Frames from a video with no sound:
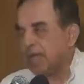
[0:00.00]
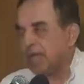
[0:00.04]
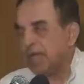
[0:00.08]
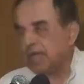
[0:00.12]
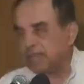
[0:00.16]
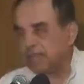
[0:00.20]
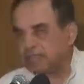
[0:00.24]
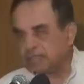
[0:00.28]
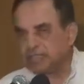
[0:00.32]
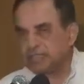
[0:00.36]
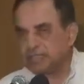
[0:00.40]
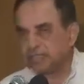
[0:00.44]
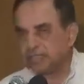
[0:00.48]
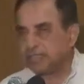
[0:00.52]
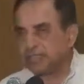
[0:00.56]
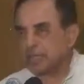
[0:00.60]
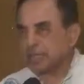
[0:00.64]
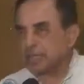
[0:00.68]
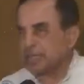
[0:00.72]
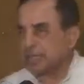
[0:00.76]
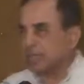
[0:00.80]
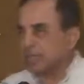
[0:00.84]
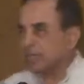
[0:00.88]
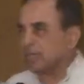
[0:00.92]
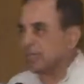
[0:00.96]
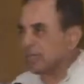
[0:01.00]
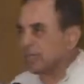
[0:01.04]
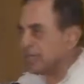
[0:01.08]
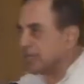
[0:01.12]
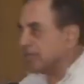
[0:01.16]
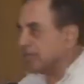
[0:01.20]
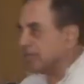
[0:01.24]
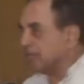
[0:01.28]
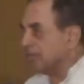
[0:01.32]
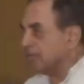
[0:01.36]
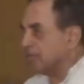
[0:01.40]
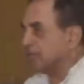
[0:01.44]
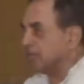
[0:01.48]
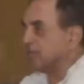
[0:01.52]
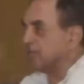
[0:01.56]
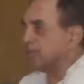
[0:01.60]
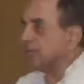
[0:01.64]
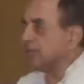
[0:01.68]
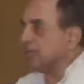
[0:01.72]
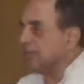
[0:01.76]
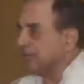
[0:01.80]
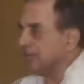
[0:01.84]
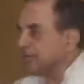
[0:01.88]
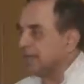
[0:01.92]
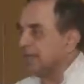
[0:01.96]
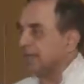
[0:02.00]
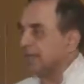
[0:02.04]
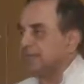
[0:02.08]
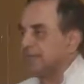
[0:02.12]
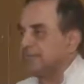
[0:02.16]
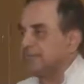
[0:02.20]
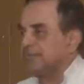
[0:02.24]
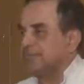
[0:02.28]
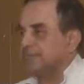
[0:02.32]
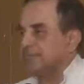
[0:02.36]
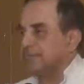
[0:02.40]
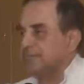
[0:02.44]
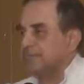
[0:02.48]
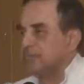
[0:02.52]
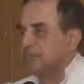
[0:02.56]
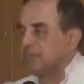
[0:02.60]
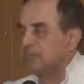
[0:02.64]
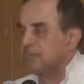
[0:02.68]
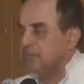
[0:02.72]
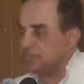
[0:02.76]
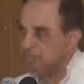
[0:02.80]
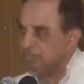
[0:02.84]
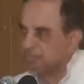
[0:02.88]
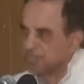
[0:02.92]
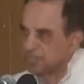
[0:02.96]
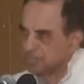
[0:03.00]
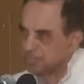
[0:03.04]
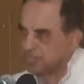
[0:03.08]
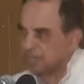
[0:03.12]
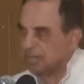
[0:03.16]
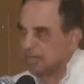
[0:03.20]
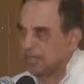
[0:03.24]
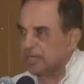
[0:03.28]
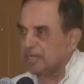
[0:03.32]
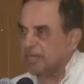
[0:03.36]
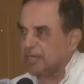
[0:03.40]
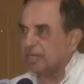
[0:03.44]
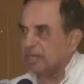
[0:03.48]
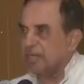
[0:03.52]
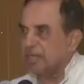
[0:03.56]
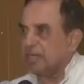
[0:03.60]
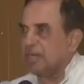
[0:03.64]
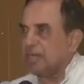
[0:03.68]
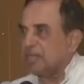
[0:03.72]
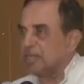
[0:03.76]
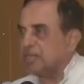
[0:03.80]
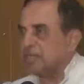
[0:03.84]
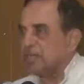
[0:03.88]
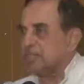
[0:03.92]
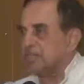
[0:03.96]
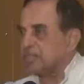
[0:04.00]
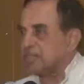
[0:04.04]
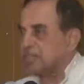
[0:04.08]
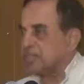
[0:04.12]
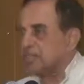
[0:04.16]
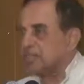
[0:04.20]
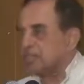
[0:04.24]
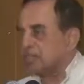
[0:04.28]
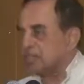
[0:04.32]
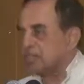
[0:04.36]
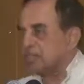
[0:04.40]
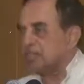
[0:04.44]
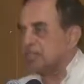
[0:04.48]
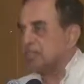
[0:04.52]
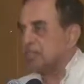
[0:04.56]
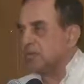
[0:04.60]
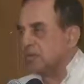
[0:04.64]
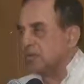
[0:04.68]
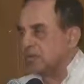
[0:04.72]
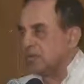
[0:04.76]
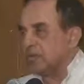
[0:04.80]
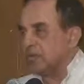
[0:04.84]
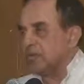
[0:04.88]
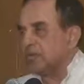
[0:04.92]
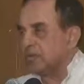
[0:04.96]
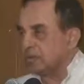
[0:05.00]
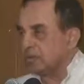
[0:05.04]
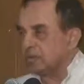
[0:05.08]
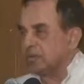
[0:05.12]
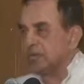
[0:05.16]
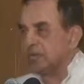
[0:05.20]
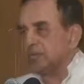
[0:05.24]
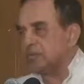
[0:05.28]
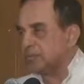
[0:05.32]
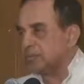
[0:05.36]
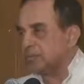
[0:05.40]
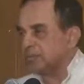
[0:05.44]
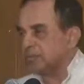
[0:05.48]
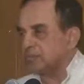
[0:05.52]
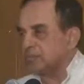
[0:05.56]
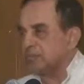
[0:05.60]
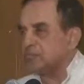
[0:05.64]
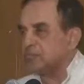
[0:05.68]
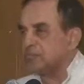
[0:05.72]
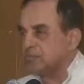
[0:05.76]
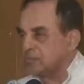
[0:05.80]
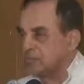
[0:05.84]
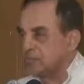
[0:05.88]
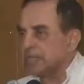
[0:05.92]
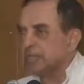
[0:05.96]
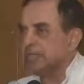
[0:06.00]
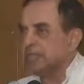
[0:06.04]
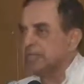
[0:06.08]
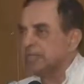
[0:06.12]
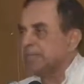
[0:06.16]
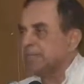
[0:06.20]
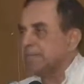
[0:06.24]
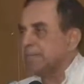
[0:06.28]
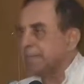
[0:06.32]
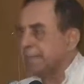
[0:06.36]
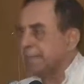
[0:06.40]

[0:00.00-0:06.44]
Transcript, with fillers: I have a Janta Party unit in Srinagar, which is a, which is you know 100% Muslim,